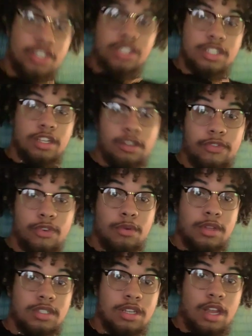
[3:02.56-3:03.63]
this chill for the
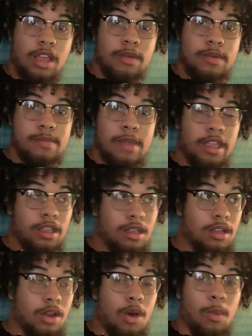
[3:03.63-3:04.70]
rest of the night. We might
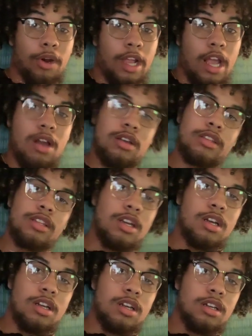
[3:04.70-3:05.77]
go work out in the
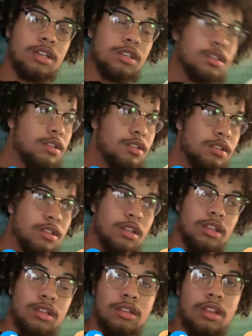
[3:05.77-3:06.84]
uh,
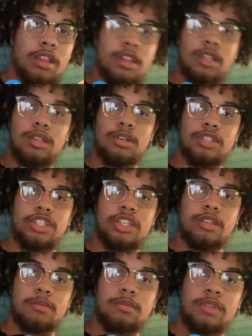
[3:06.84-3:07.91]
in the little
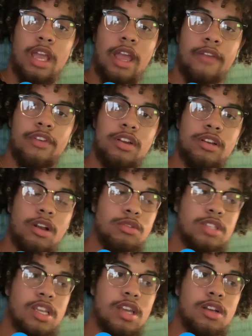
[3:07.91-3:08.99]
gym they have here in the
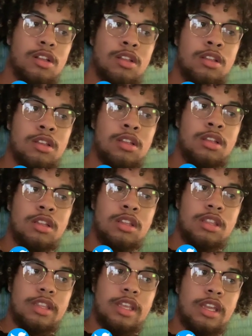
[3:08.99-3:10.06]
hotel.
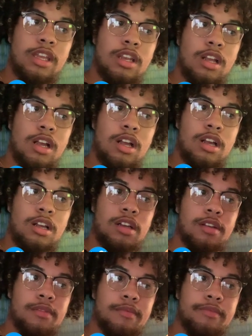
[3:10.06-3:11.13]
Then uh,
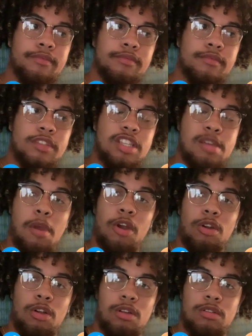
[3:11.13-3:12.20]

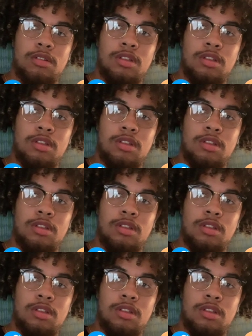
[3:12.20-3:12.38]
tomorrow